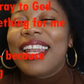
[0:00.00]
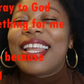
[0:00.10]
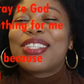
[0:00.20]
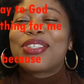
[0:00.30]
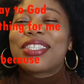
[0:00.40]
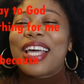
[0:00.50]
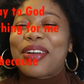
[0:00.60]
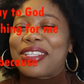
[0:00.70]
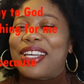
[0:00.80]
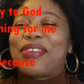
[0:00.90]
Let's use
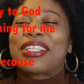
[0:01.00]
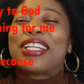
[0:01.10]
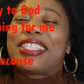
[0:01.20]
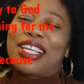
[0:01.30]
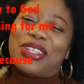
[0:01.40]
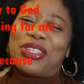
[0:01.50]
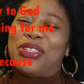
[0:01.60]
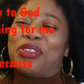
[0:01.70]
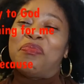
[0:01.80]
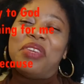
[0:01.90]
that because I was gonna say just
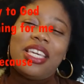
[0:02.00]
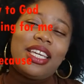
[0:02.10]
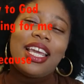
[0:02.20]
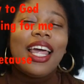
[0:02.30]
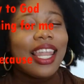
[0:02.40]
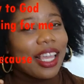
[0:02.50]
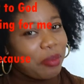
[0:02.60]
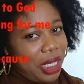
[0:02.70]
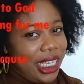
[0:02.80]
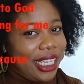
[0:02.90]
use me, like
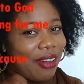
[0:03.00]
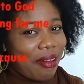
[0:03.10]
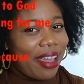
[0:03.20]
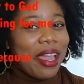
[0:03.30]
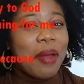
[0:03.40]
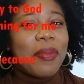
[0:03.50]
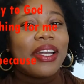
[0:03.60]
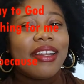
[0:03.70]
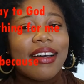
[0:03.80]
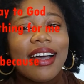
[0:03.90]
me, okay?
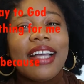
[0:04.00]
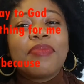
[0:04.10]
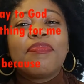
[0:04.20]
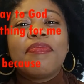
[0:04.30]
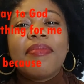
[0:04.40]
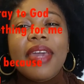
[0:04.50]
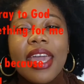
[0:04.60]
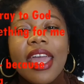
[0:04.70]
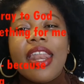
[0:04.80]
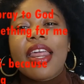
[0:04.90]
But no,
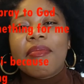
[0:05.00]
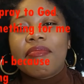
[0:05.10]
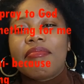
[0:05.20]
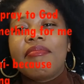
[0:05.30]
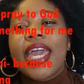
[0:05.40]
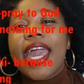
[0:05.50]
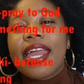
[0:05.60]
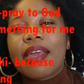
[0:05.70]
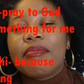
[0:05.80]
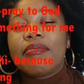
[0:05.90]
merem.
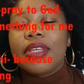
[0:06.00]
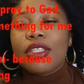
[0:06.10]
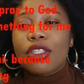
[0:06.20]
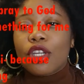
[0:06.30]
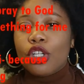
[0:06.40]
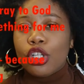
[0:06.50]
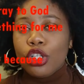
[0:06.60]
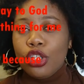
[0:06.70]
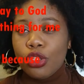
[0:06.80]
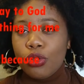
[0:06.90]
Merem means
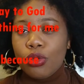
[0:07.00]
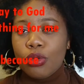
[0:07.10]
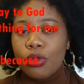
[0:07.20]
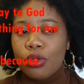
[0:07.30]
do.